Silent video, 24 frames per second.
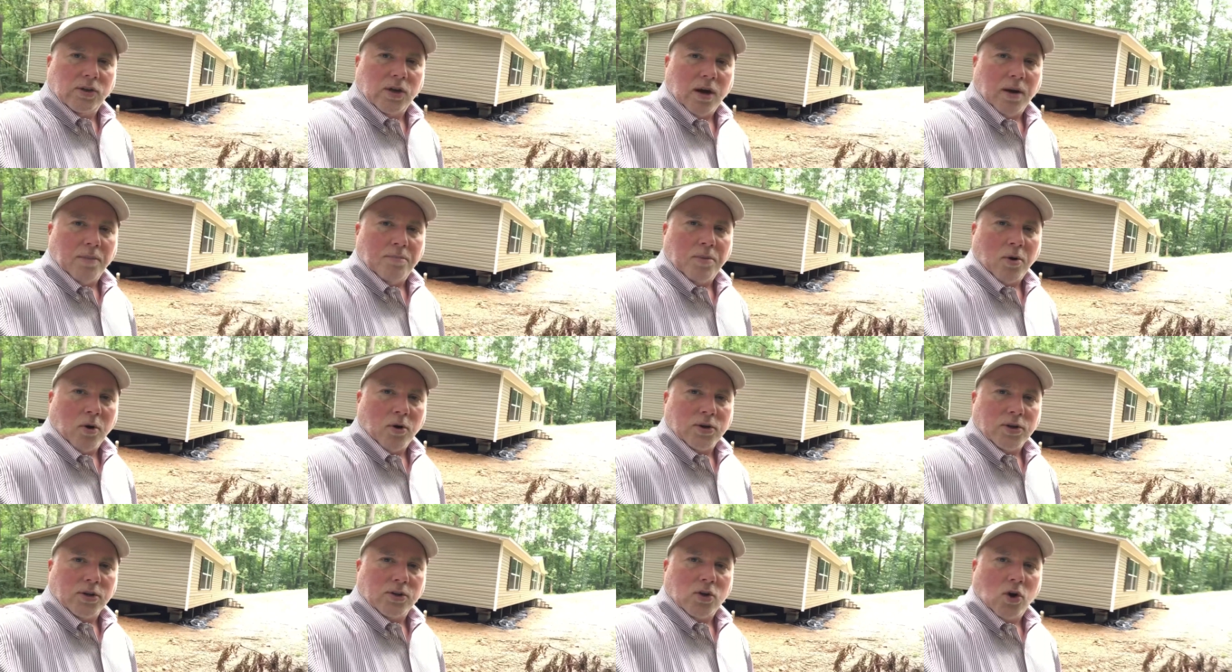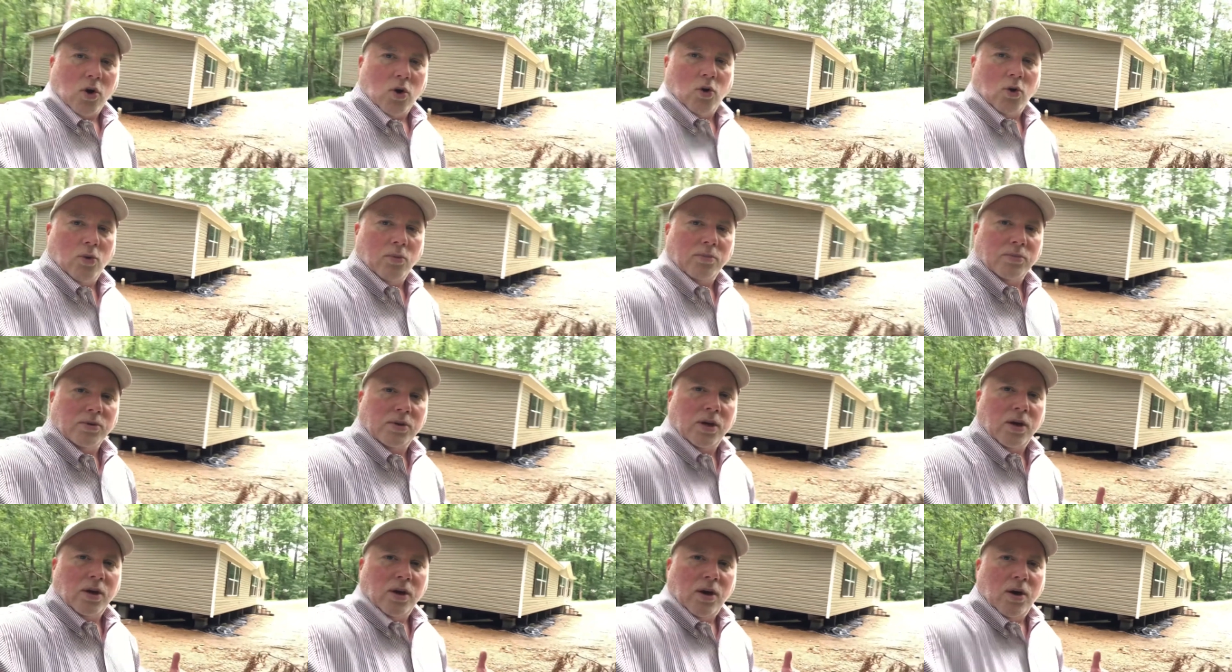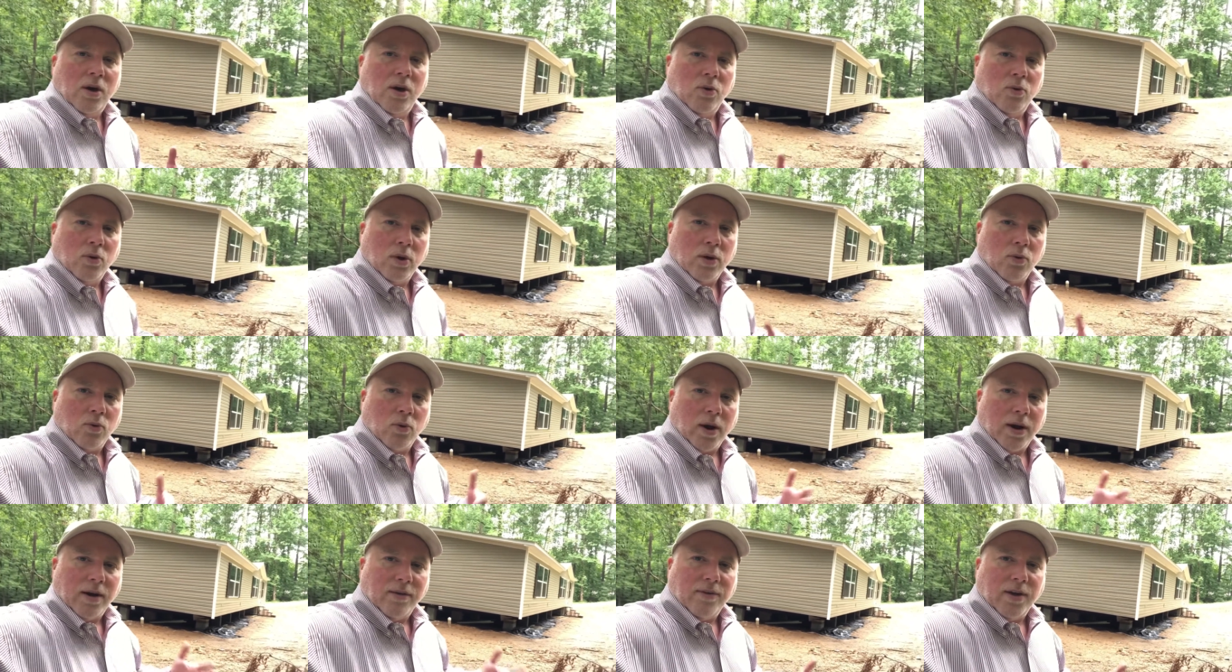uh, purchase homes we
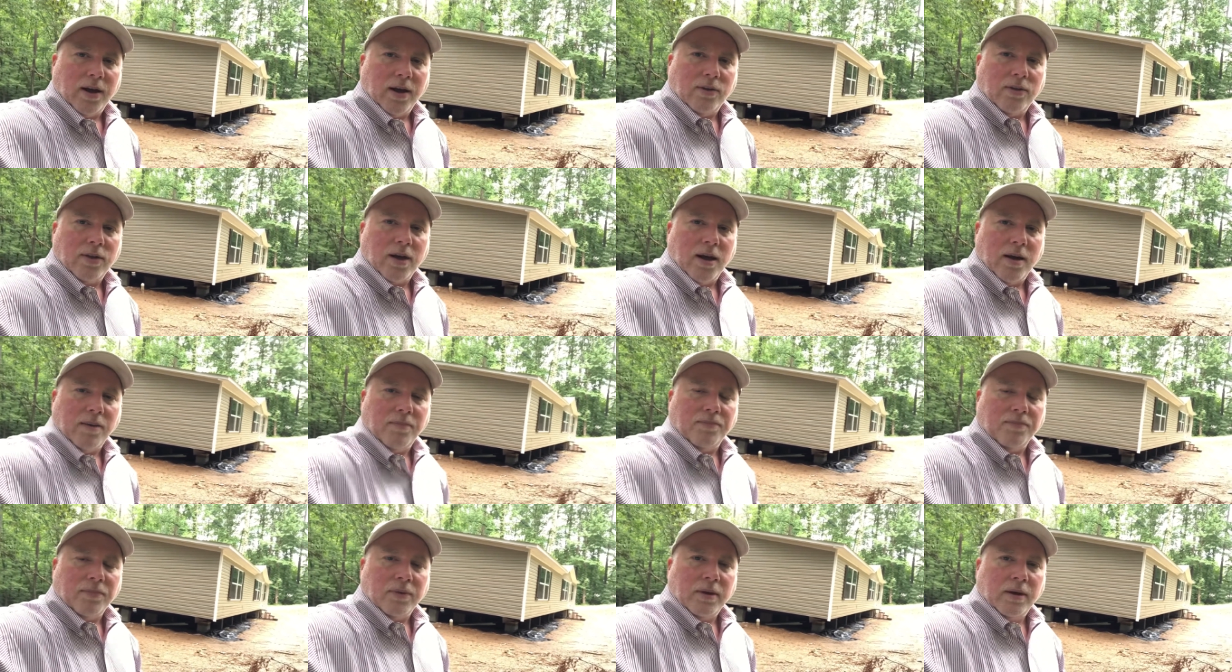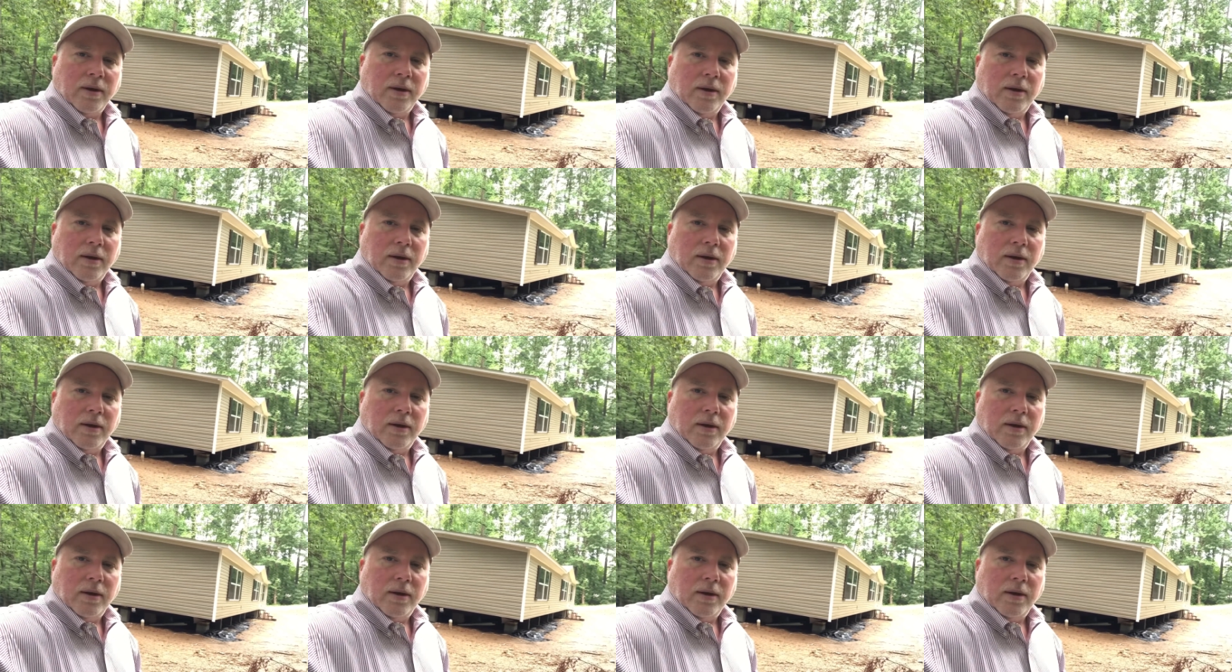renovate them